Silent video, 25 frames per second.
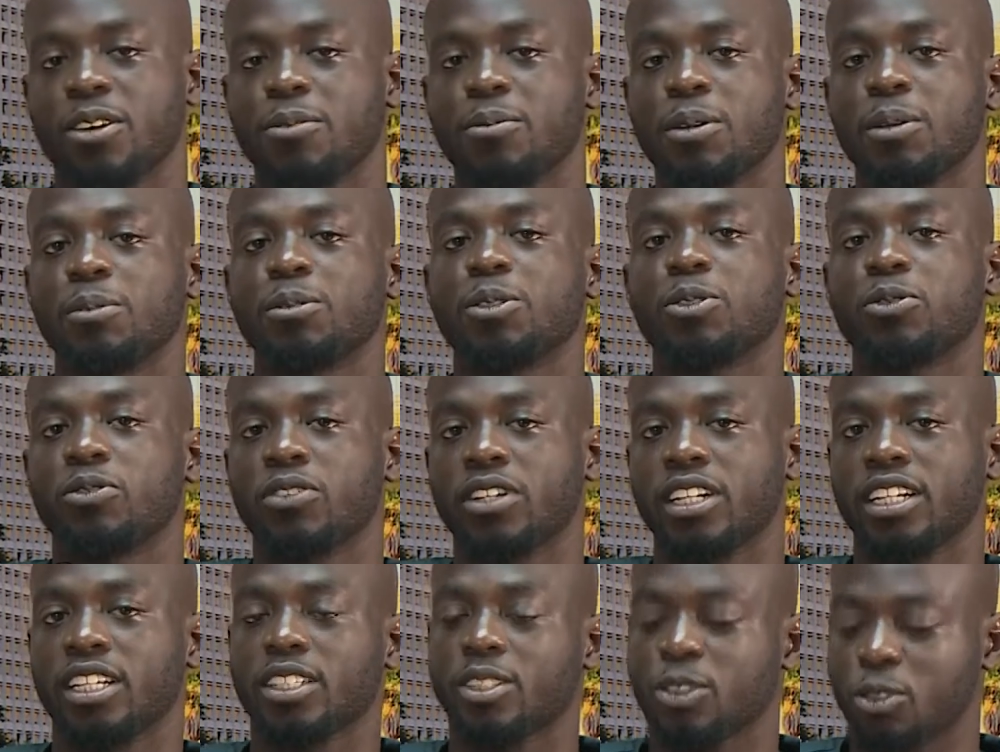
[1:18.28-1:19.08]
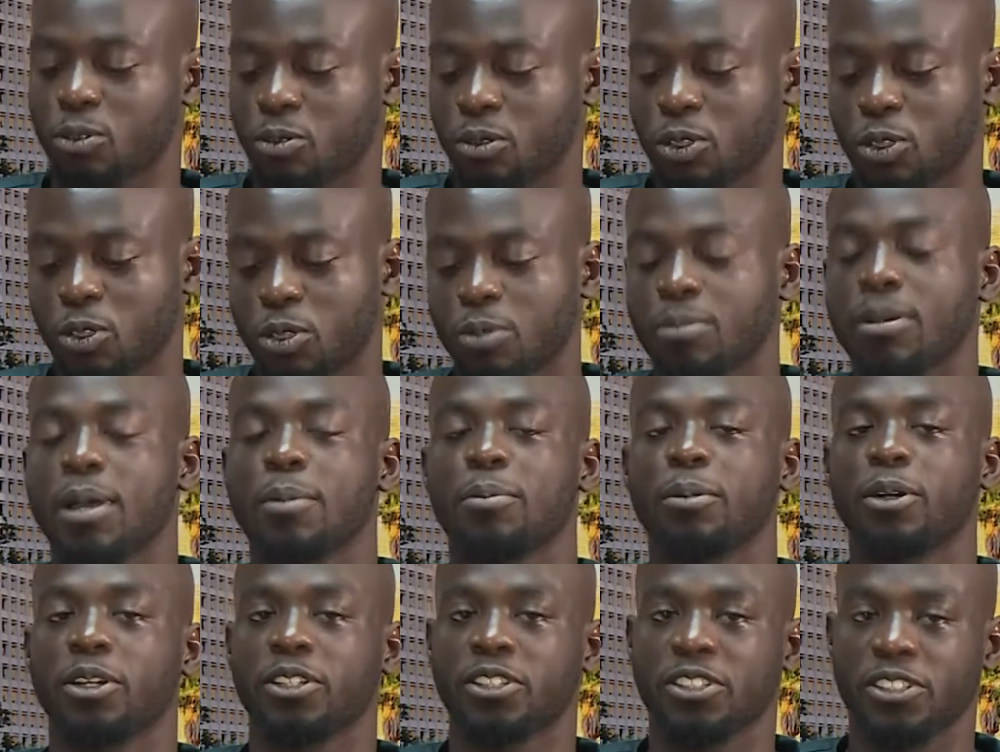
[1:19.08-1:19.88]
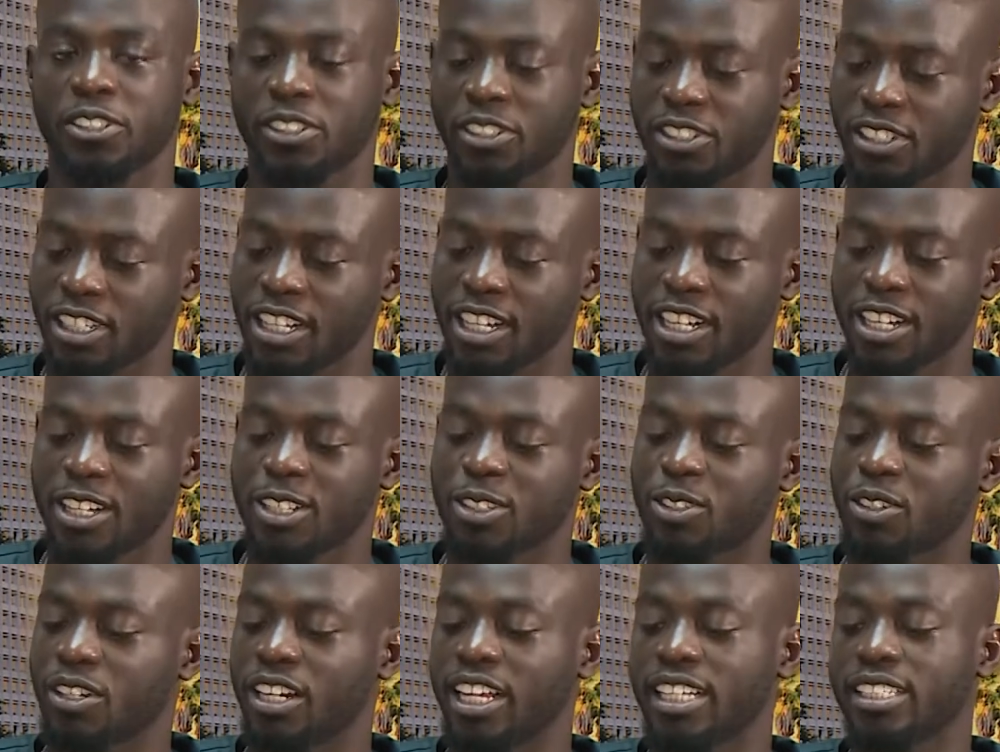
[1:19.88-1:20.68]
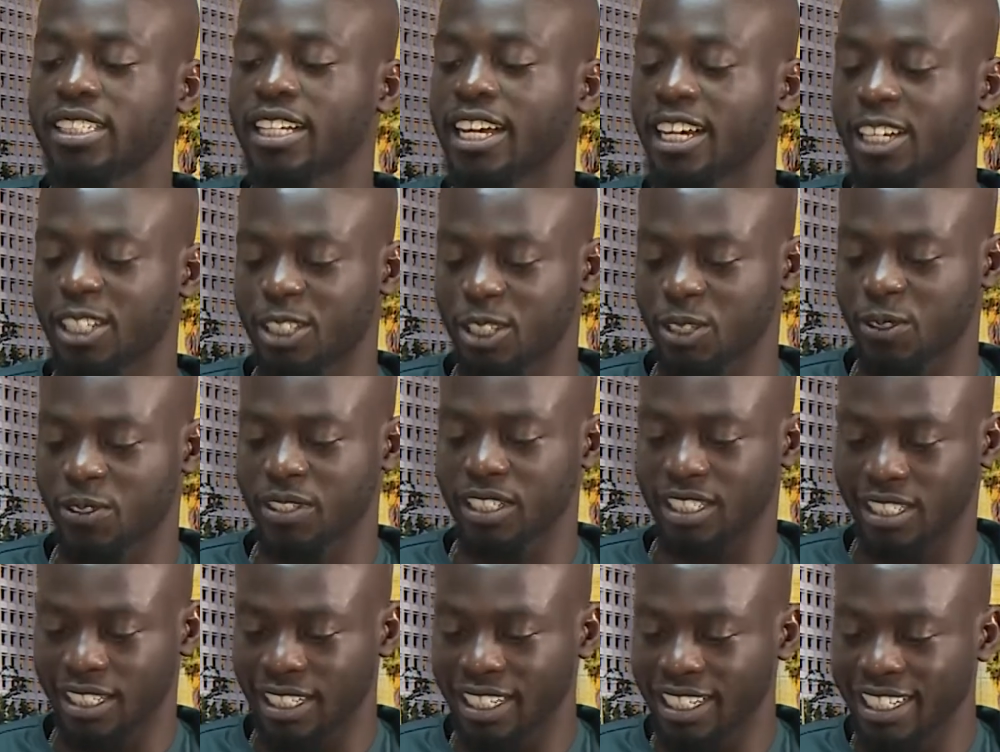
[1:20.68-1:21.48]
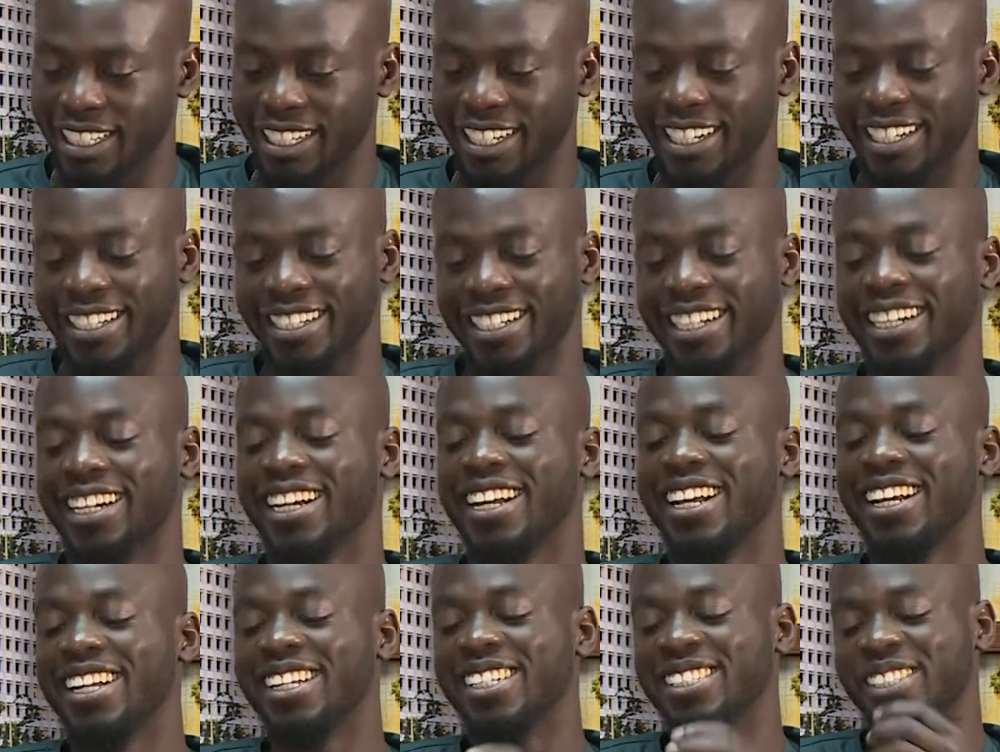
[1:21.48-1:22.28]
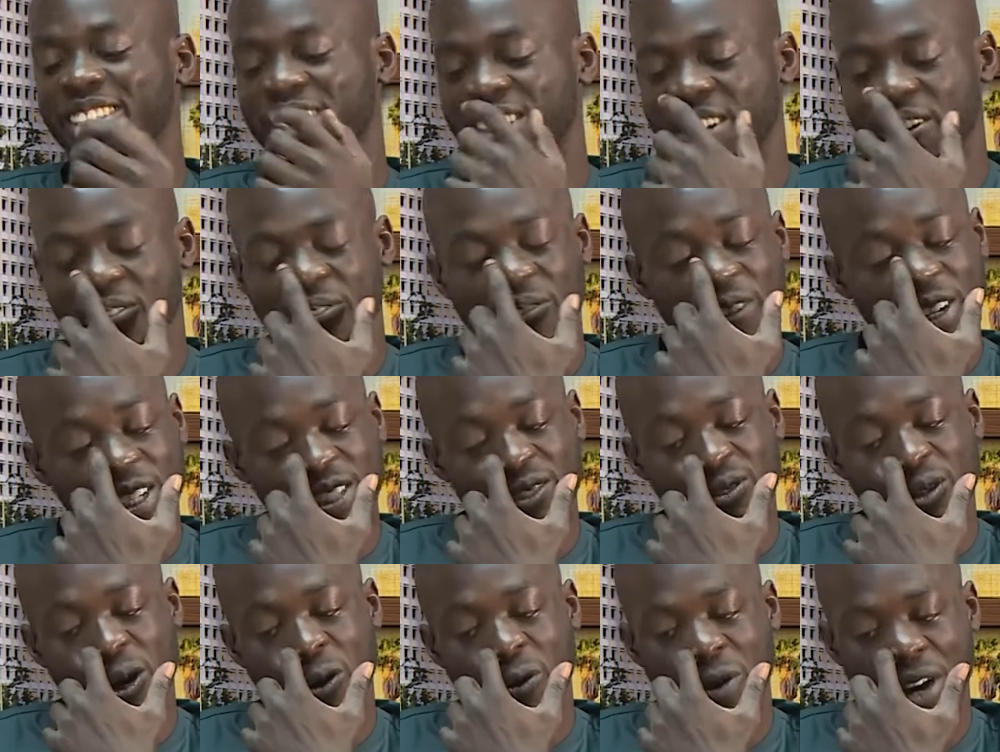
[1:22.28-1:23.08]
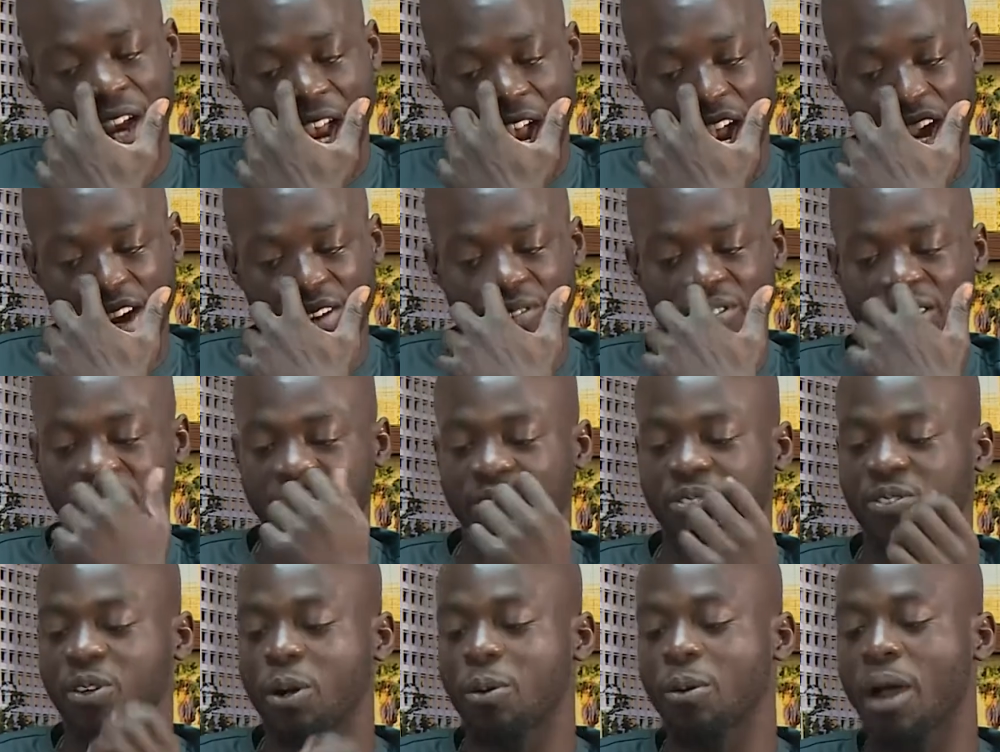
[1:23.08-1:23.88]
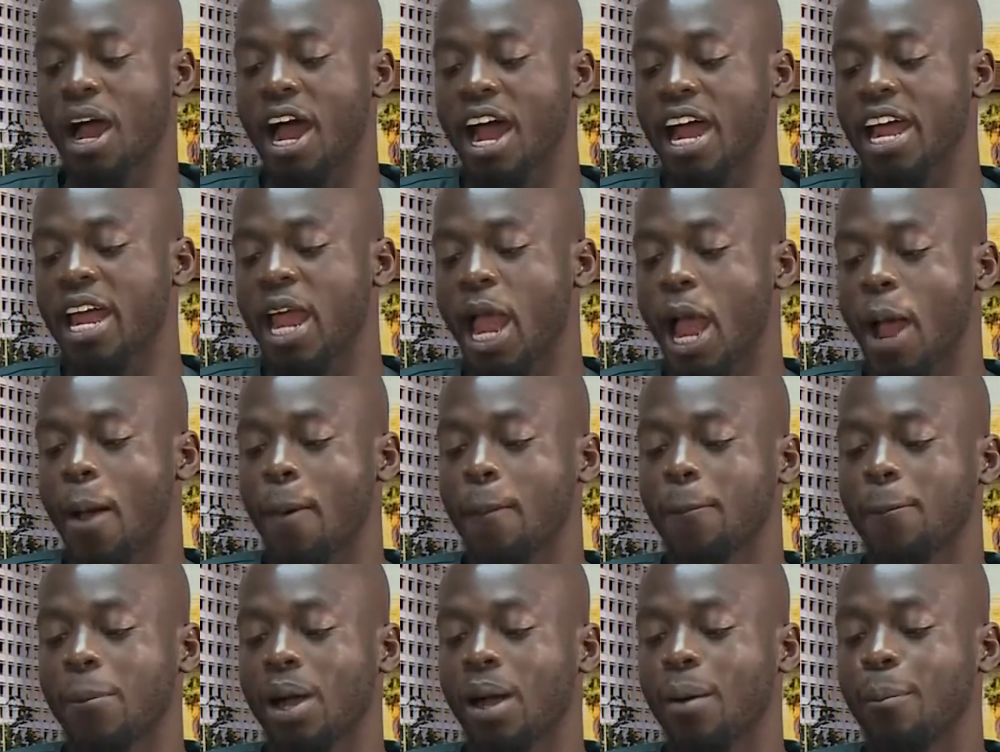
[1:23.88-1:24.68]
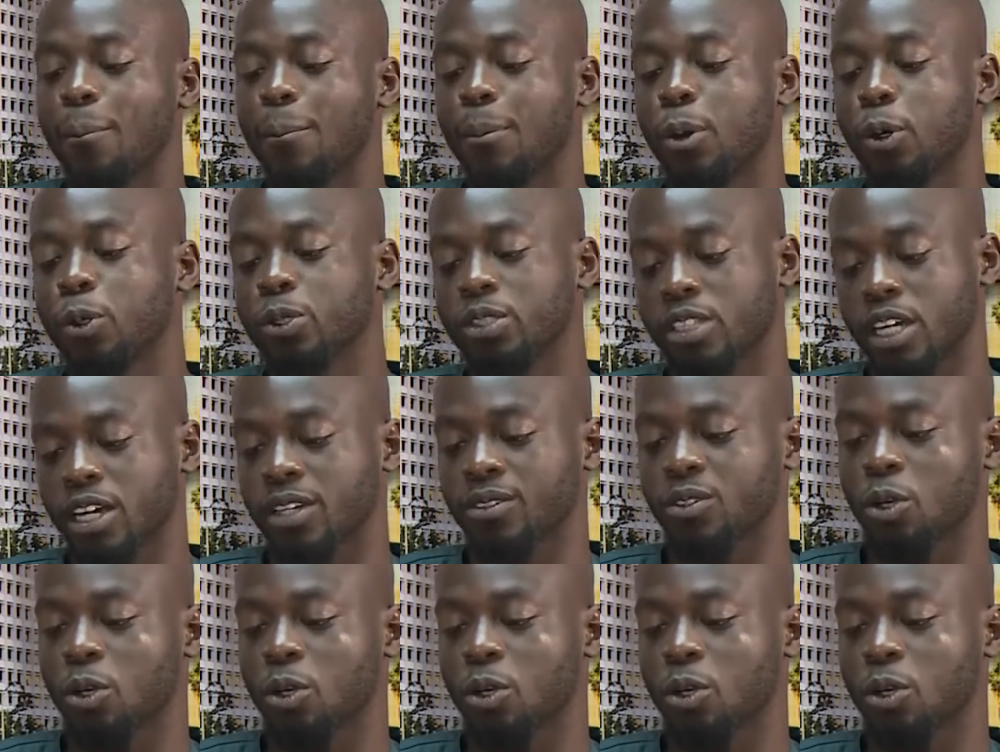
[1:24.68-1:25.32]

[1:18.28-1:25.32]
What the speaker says: able to relate with you, my brothers. So let's get into it. So the first one we have is from I Am Bamboza,